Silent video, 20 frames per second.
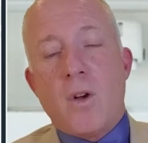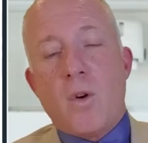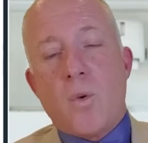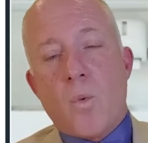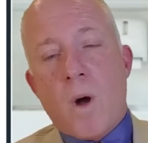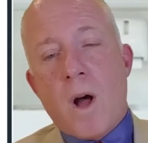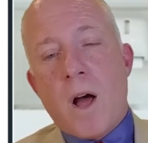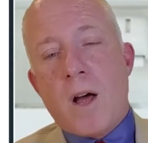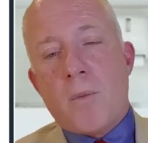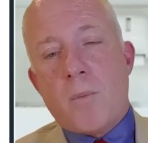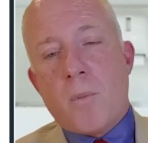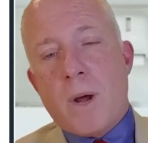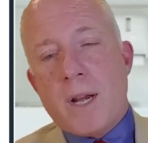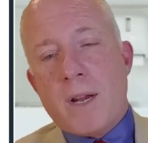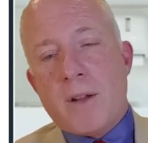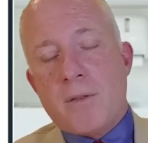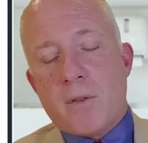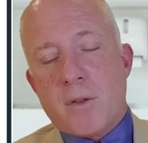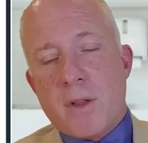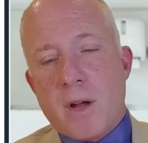while I'm
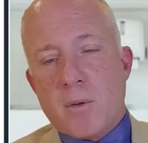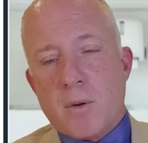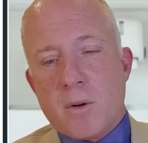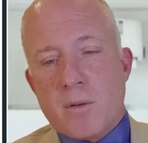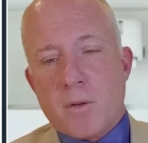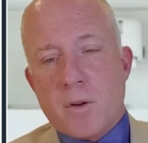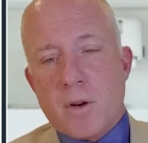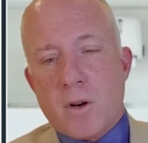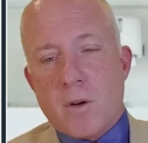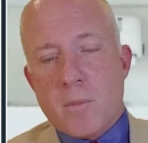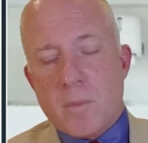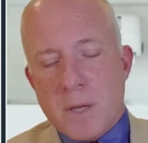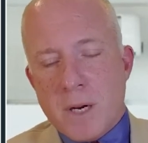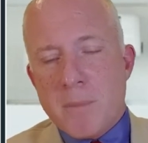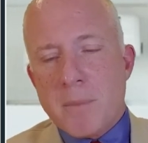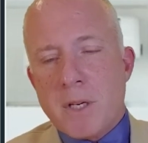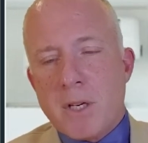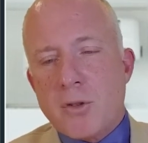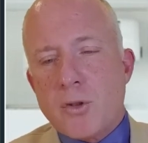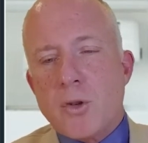waiting for that referral. But I'm
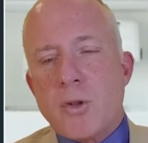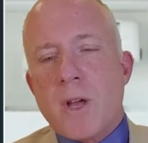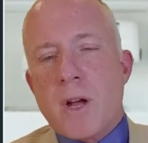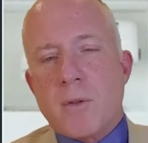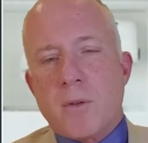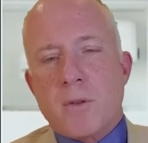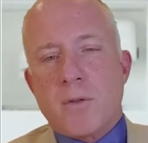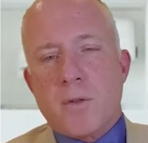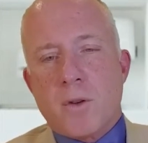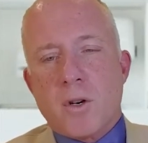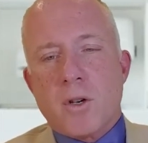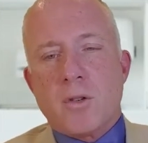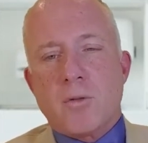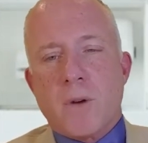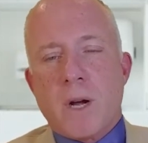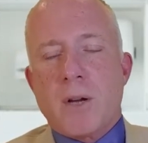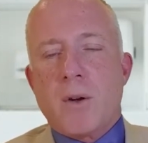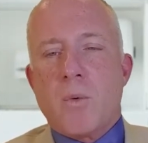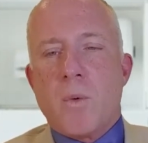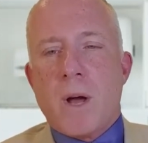going to do that referral
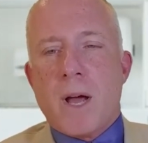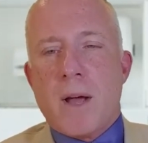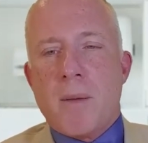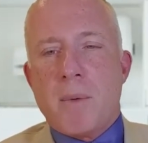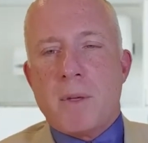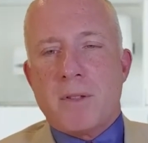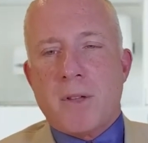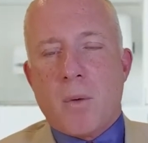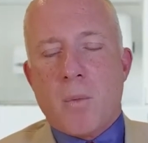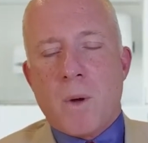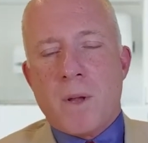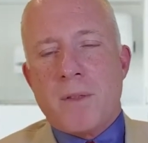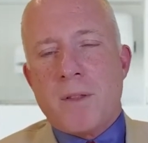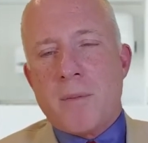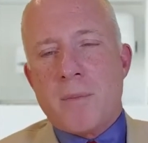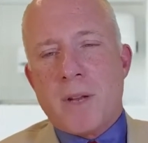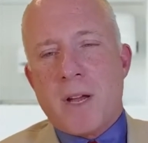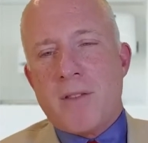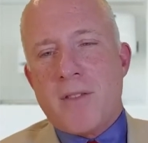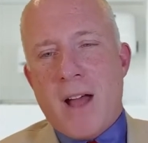right away because I want
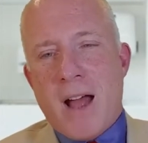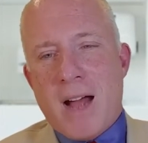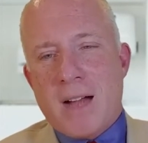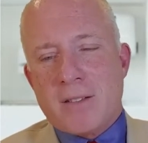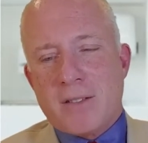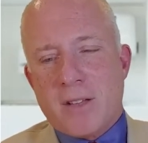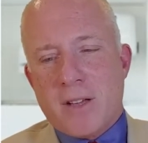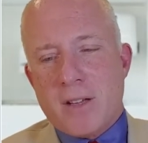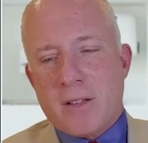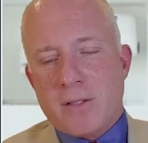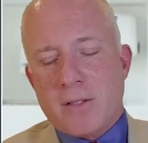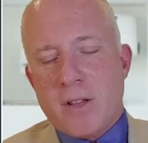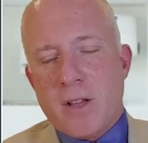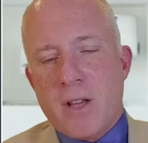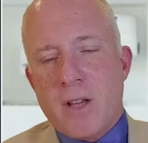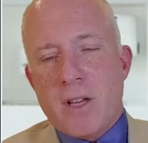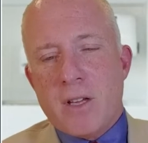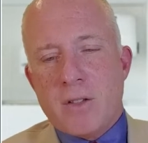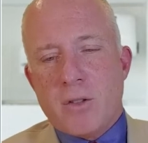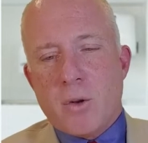them to have access
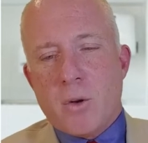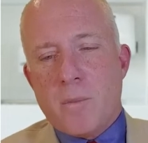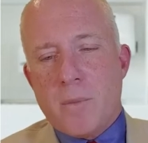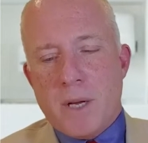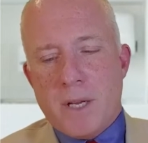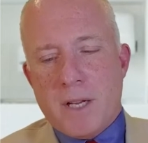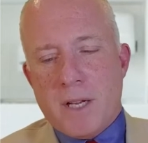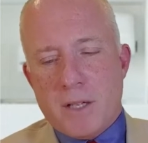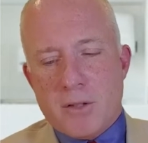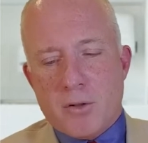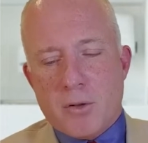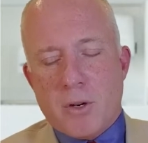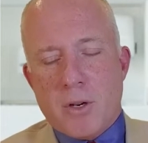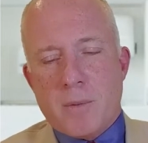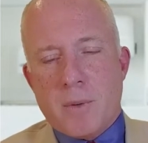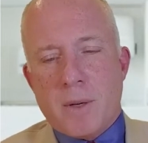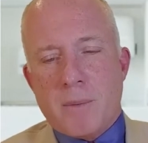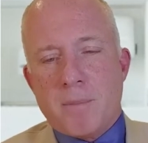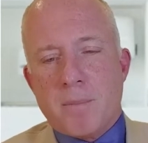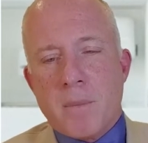to immediate
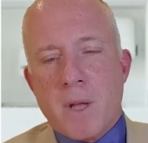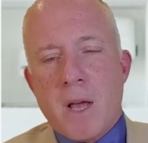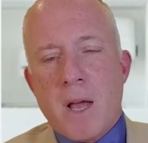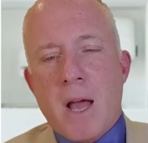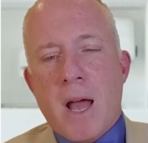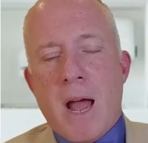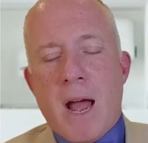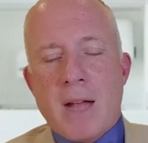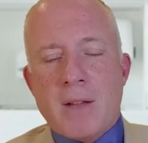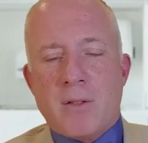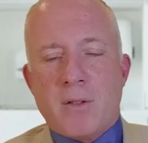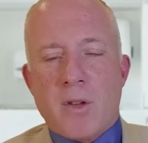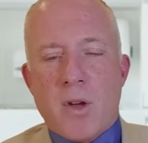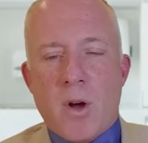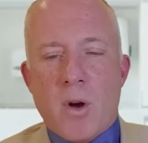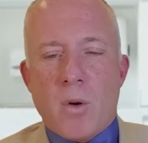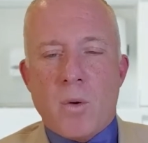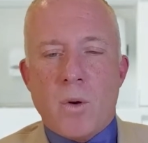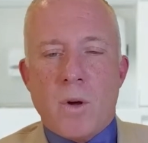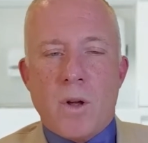treatment. And
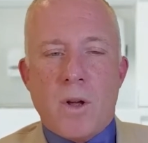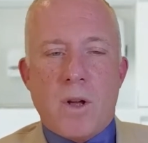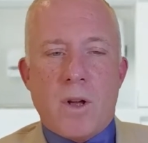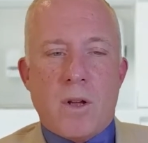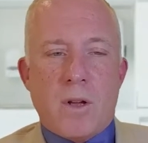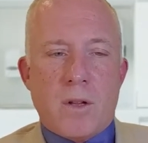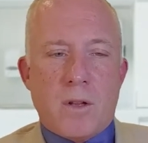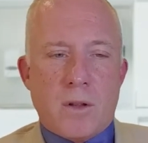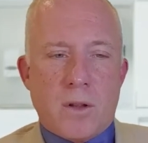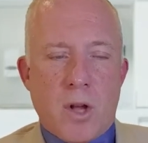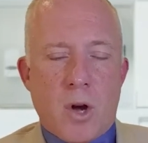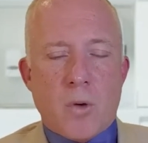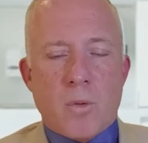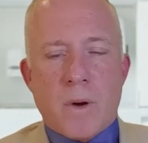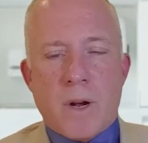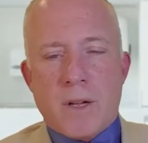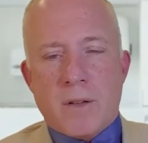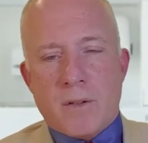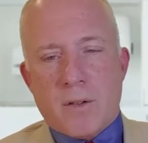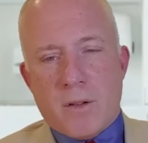so low
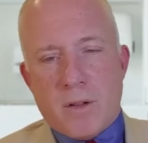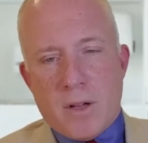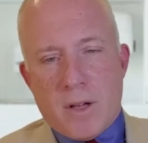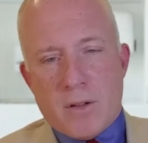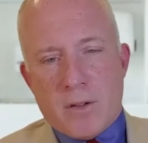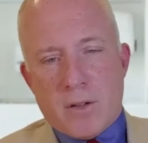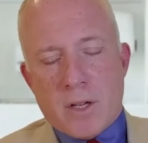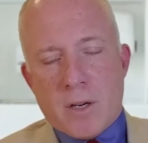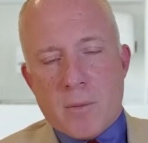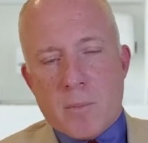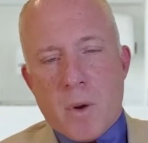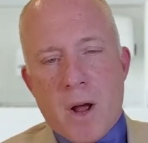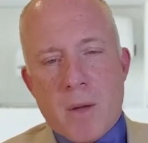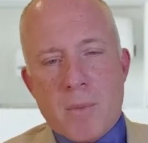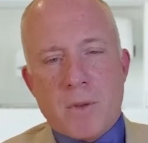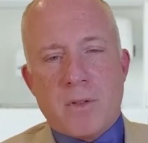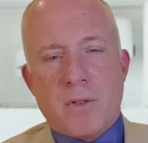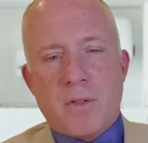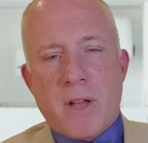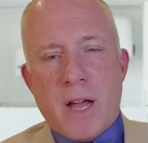risk is going to
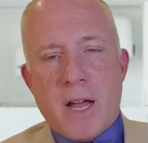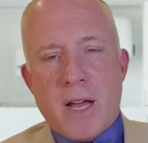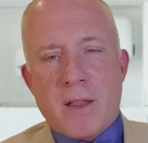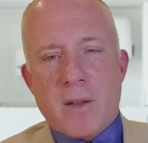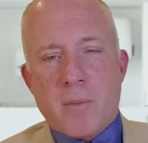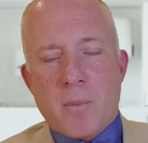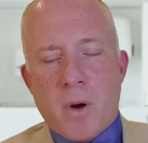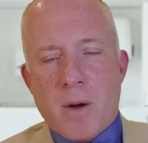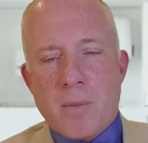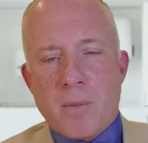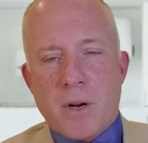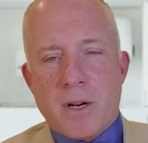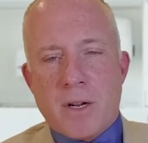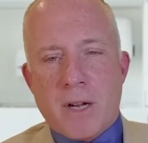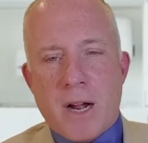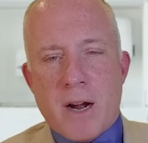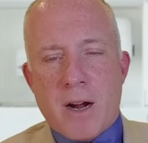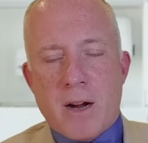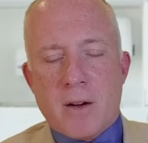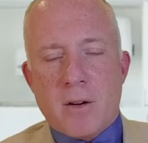probably stay in the primary
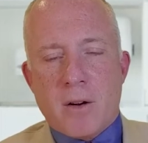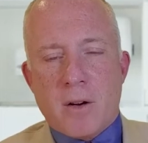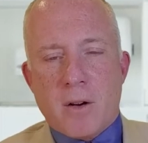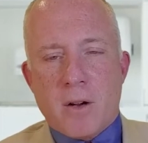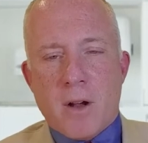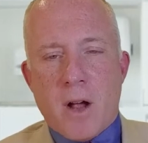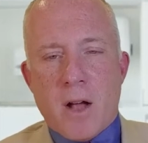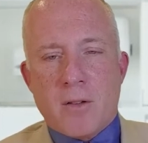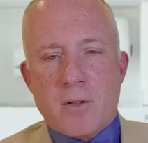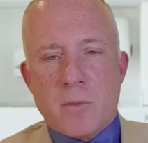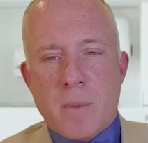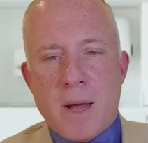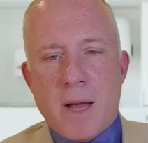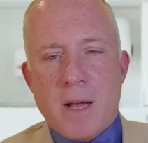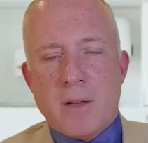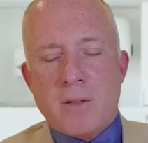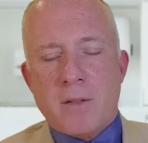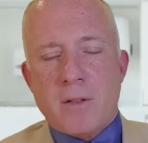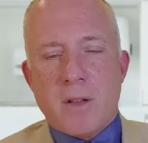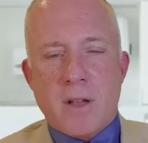care uh,
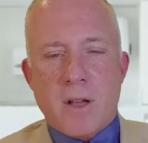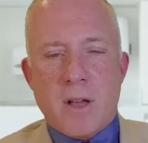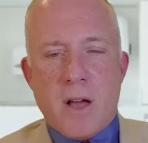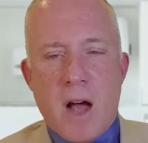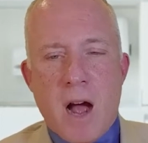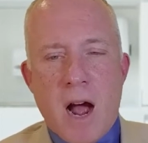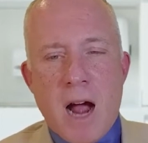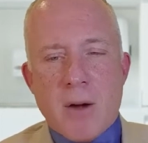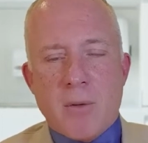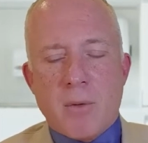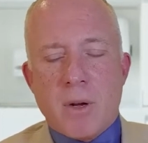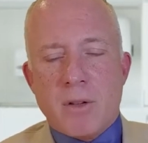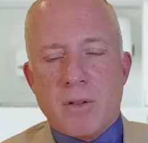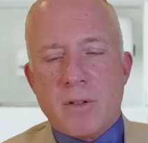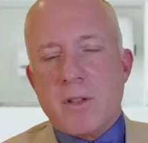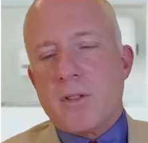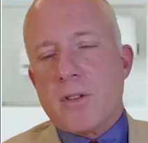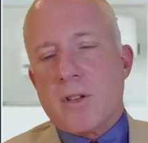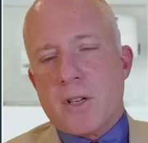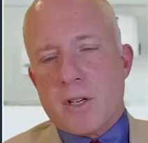space. High
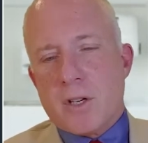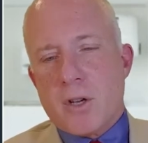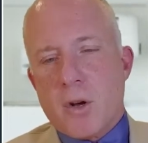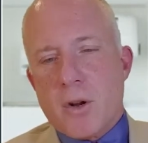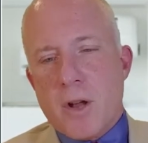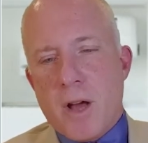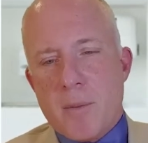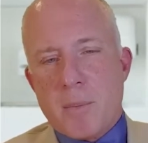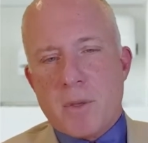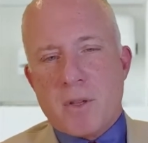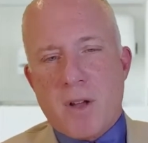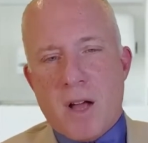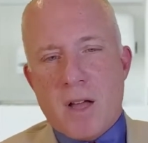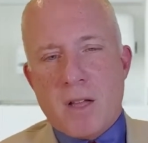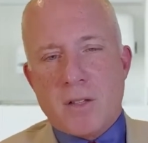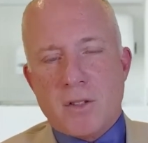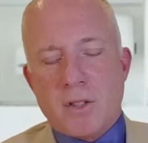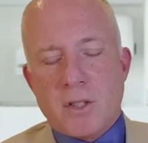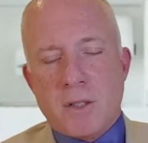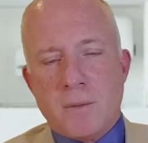risk is going to go to
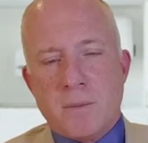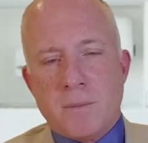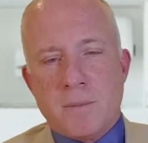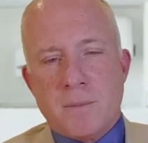hepatology.